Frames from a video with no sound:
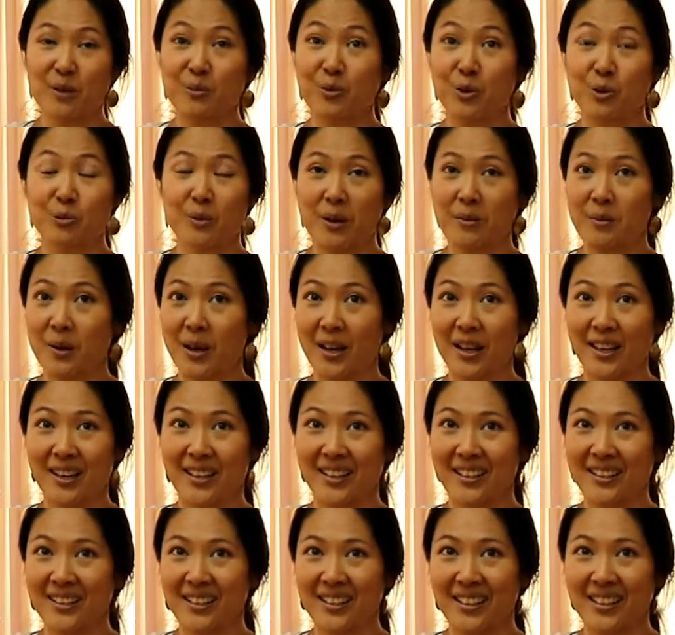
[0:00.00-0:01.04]
blew my
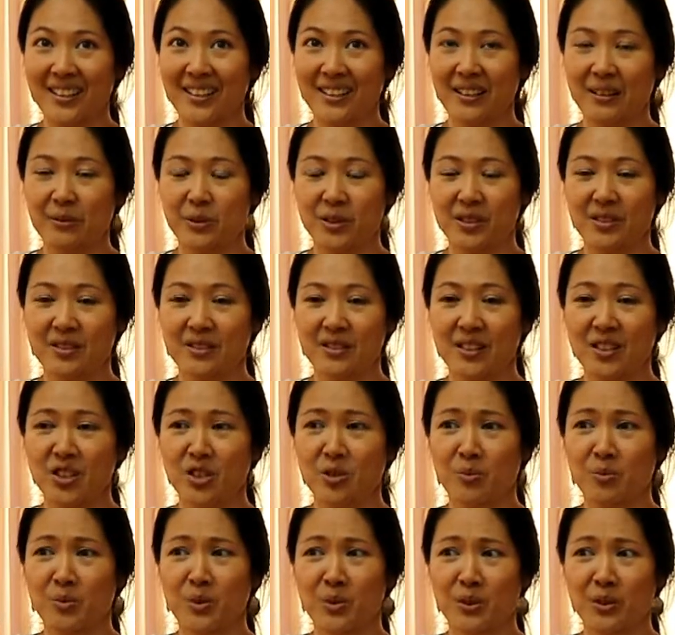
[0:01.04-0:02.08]
mind. It was such a
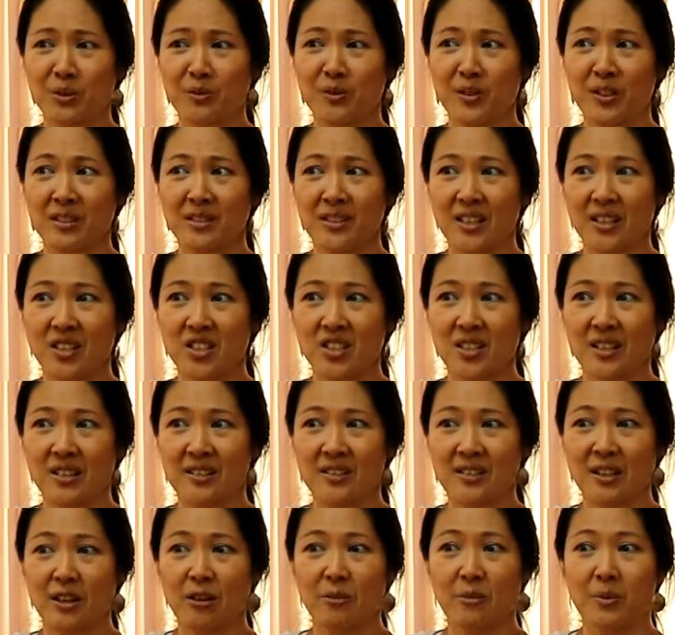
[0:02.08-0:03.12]
beautiful, touching
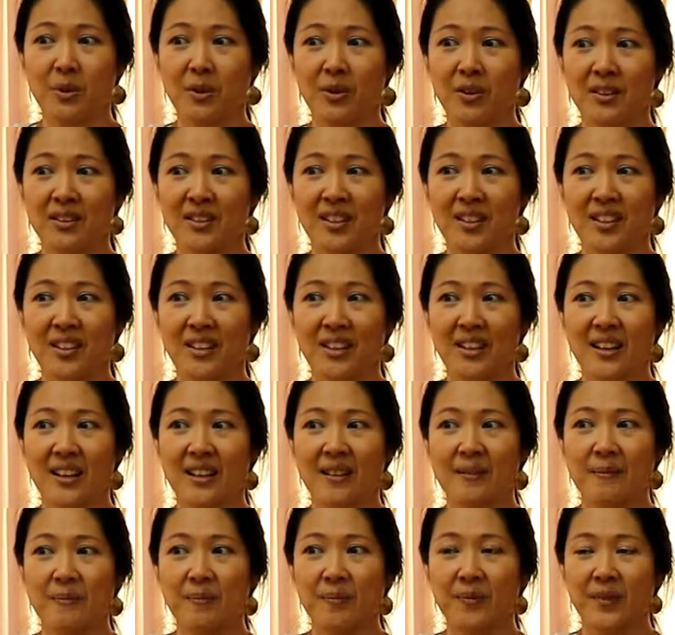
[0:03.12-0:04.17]
ceremony that
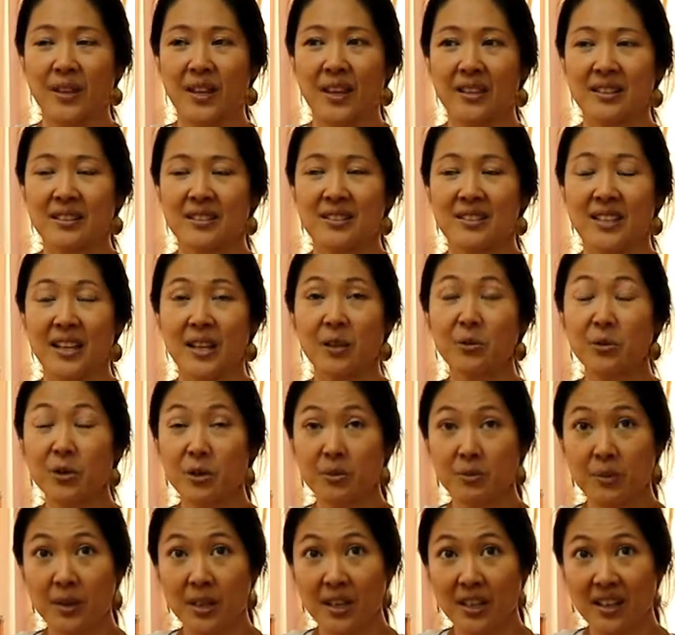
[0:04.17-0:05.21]
it stayed
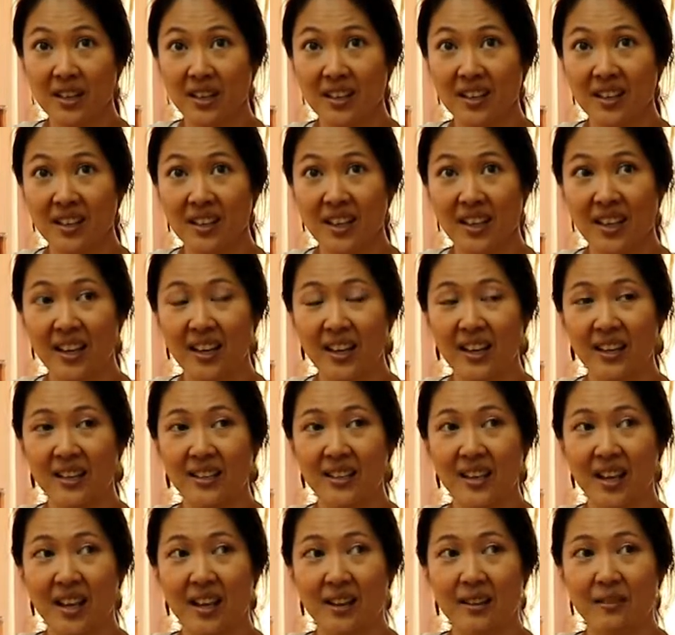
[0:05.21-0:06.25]
with me,
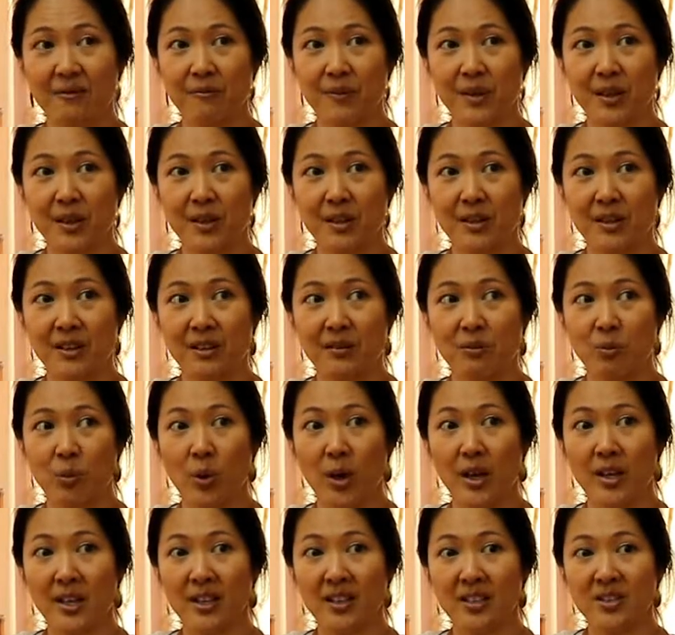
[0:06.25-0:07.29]
and I've been
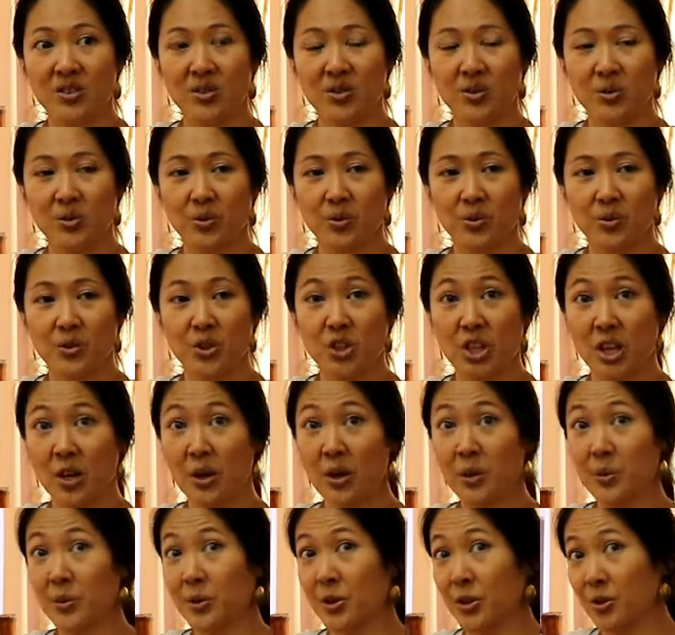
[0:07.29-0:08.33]
wanting to
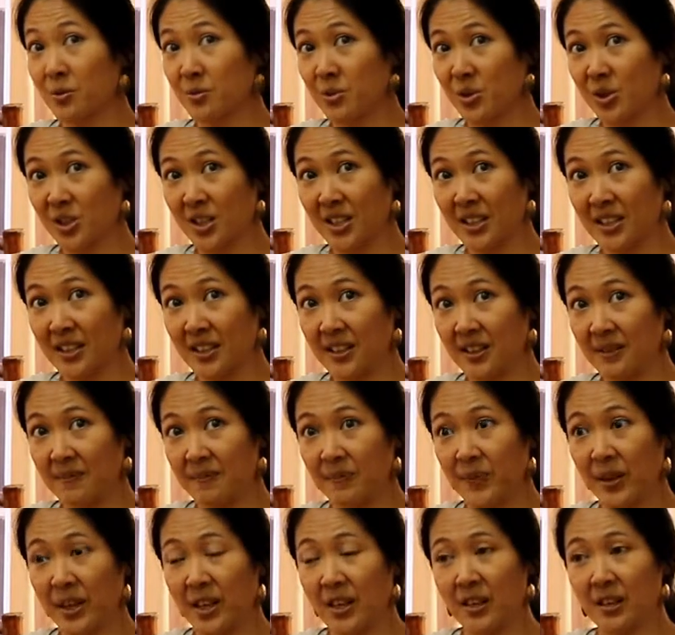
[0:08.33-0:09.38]
share it with the community
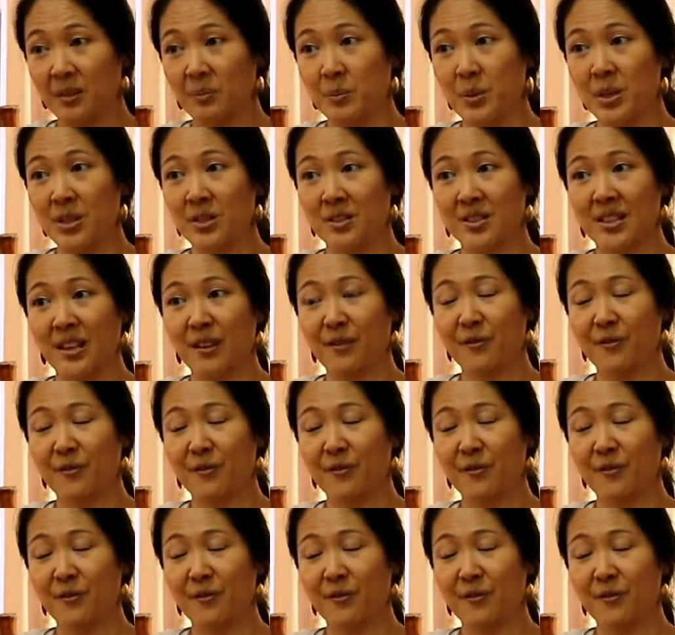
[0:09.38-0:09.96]
because I